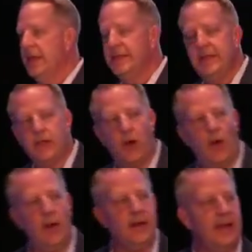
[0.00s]
You see, the
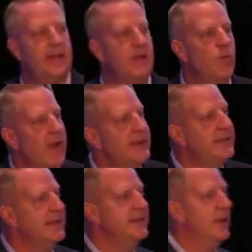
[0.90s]
Cardinale way
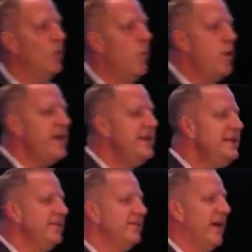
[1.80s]
says that we
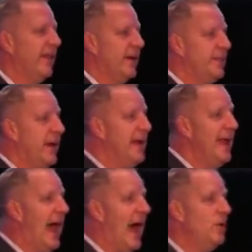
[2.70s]
develop
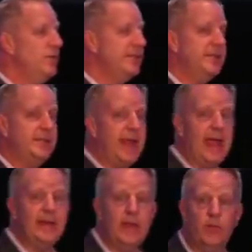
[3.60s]
an
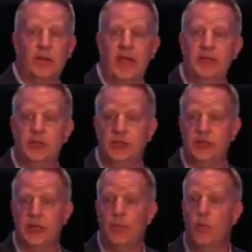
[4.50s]
outstanding
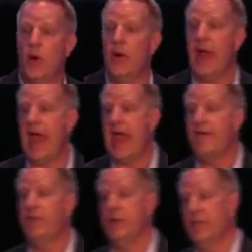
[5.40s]
relationship where
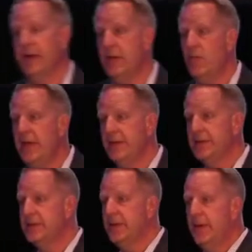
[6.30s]
everybody
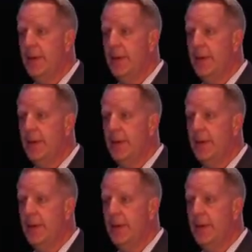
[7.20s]
wins,